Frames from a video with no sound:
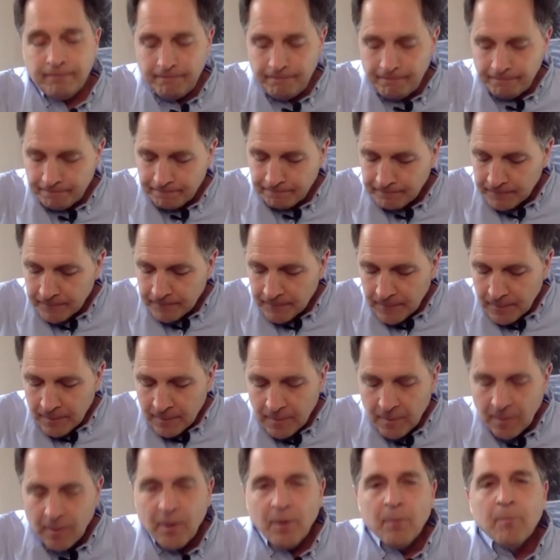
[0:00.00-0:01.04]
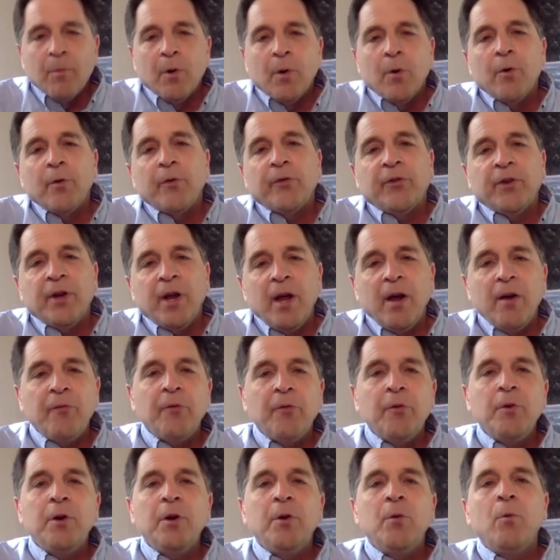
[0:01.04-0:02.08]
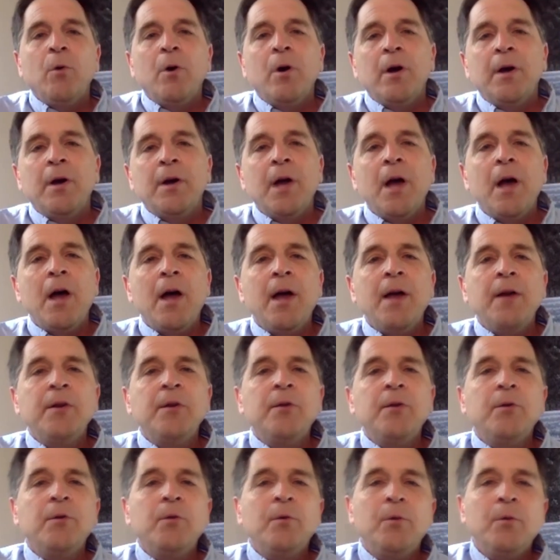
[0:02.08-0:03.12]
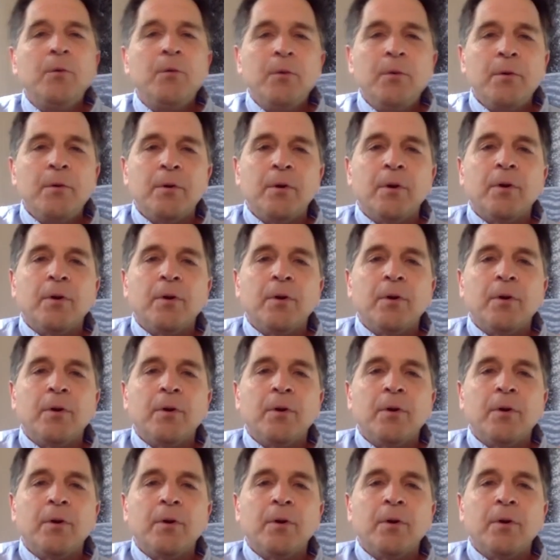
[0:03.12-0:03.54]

Most everyone I knew